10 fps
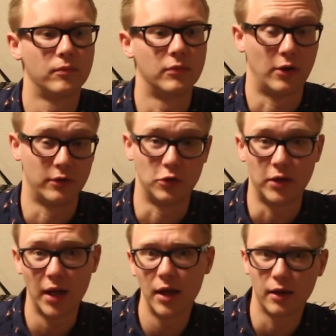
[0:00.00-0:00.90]
Now, if you
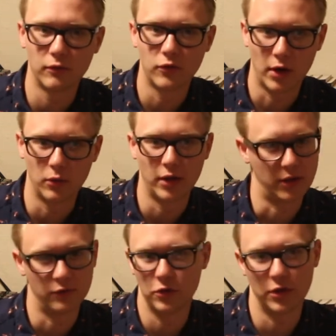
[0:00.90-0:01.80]
can find a way,
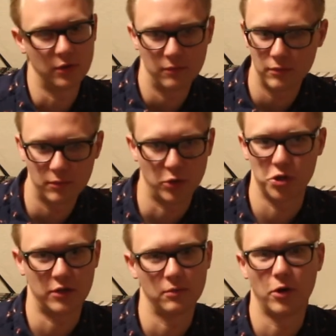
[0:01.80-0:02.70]
like if you can
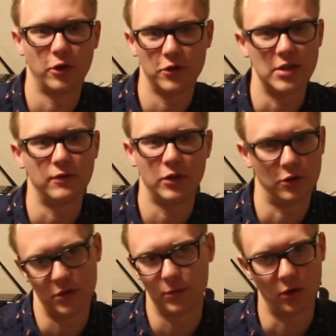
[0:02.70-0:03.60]
project them onto your TV
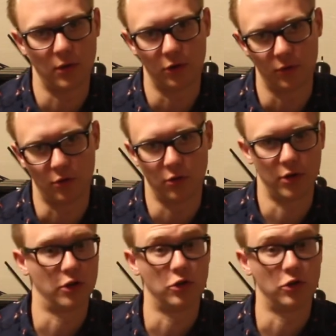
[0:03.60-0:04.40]
or something while you're recording